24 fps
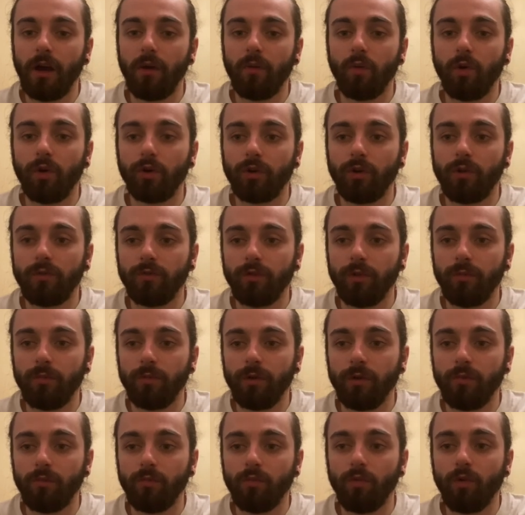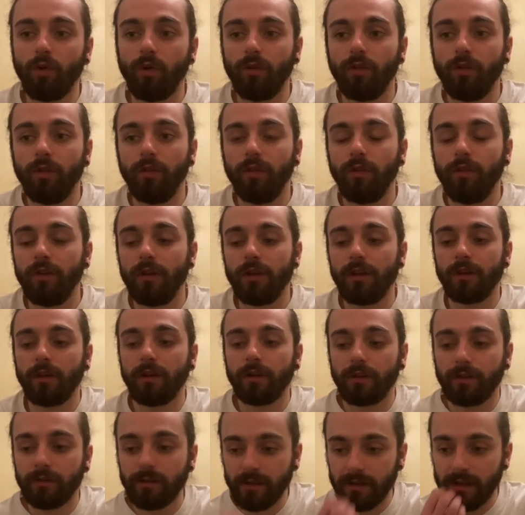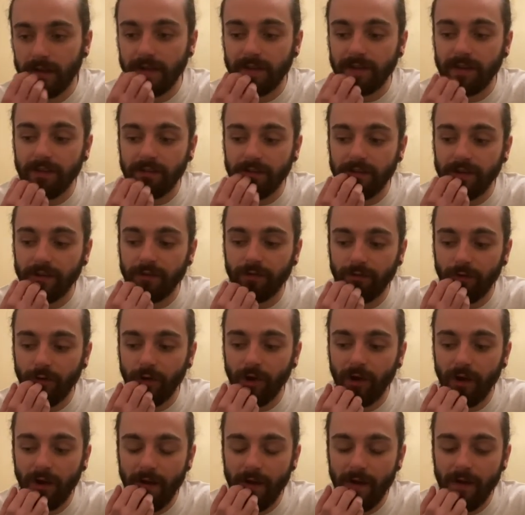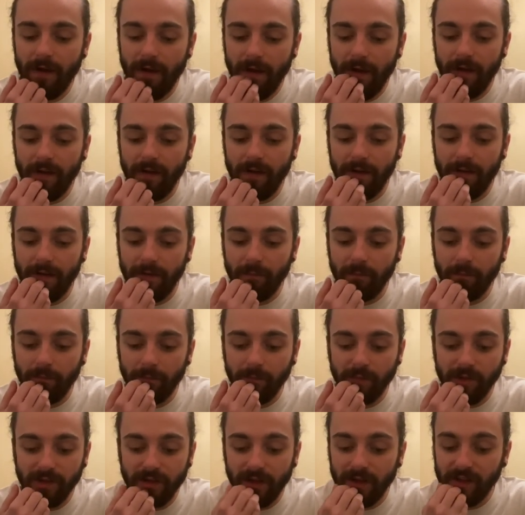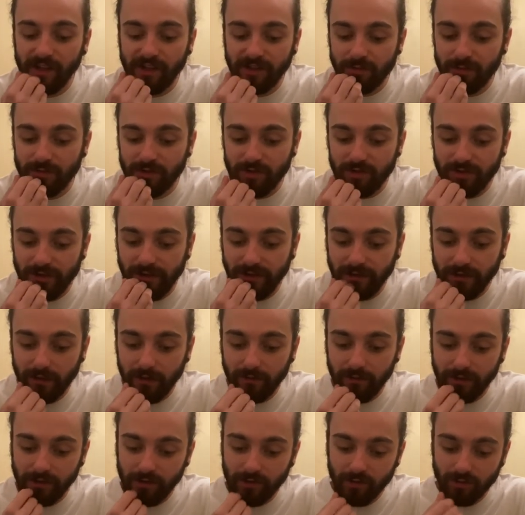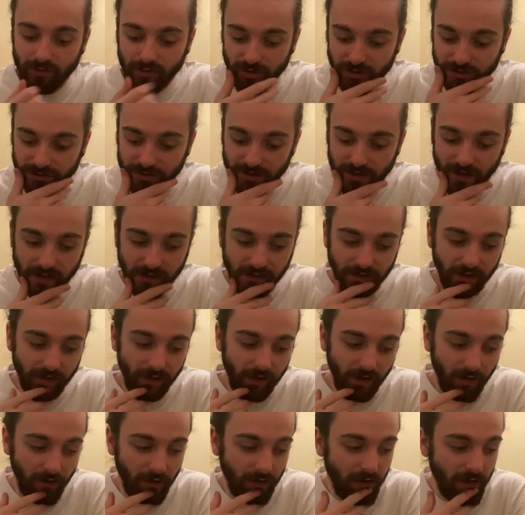one of them and what they're kind of there for. But yeah, this was just kind of a video just to kind of